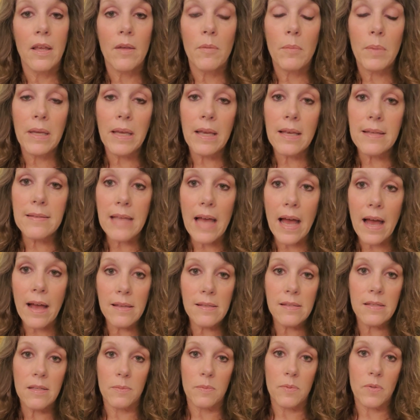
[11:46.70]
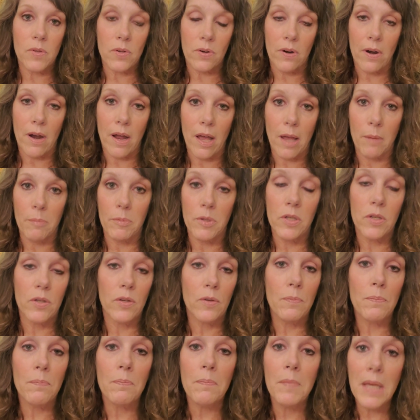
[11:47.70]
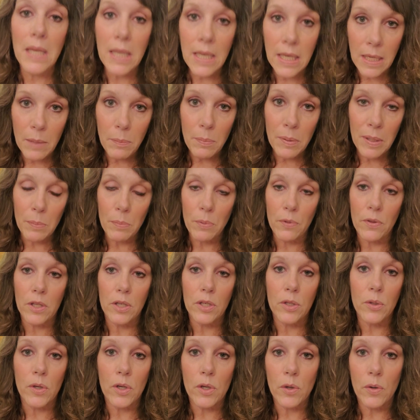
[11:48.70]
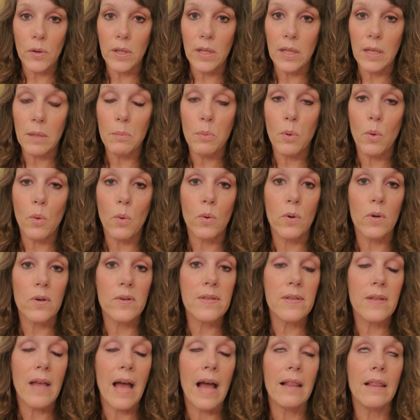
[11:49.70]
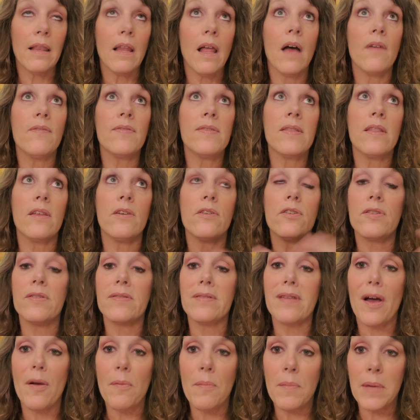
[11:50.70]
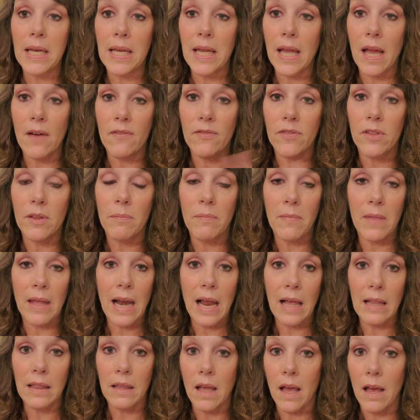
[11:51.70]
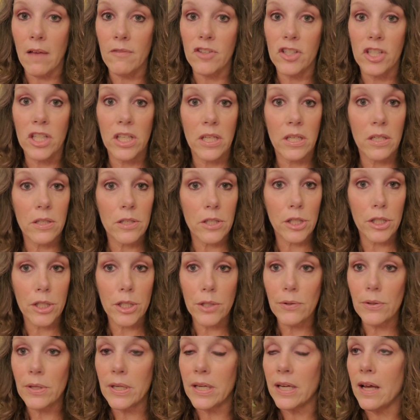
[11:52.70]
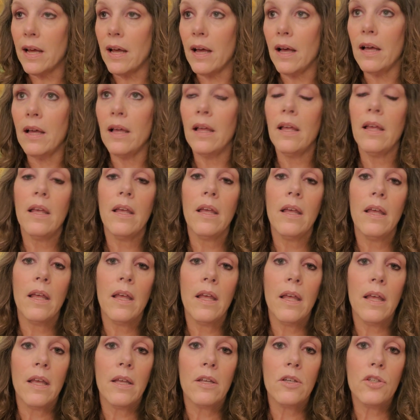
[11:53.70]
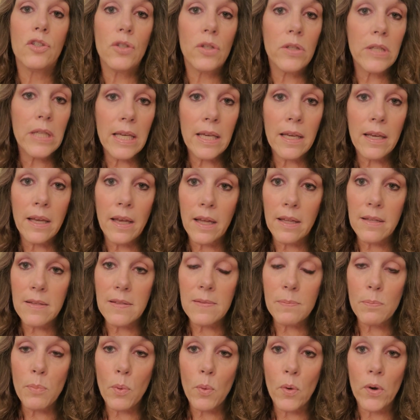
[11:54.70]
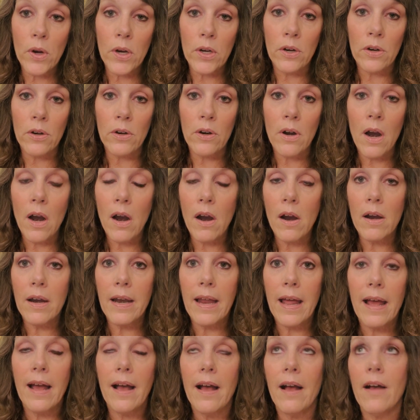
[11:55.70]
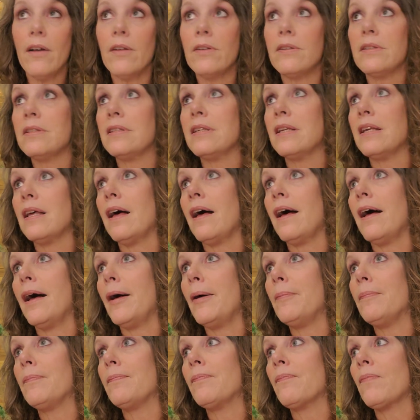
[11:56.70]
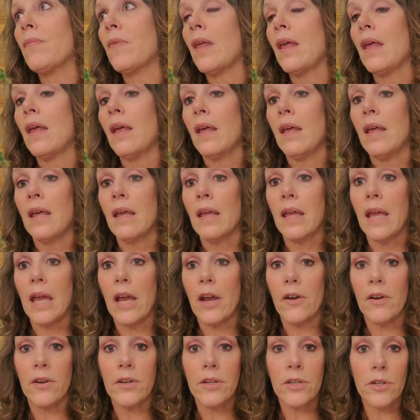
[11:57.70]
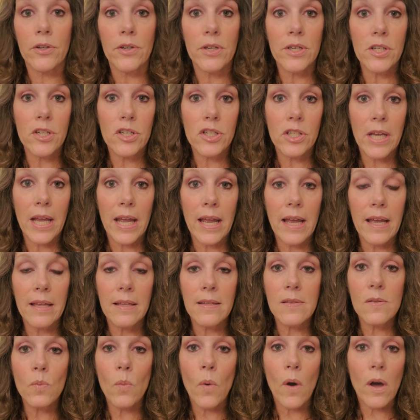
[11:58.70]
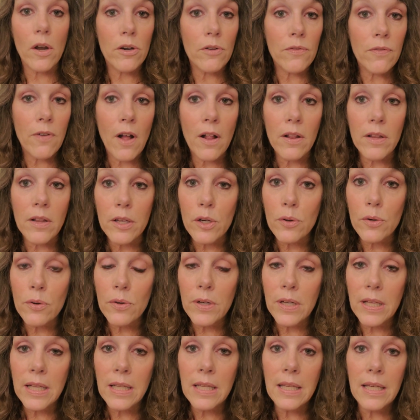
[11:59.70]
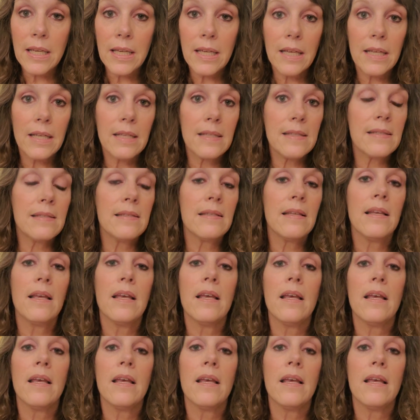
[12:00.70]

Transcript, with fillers: because I subscribe to many people that do acrylic pours. I love, there's so many of them that I love. Gina DeLuca, Julie Cutts pouring her heart out, um, Karen Durishan's Waterfall Acrylics,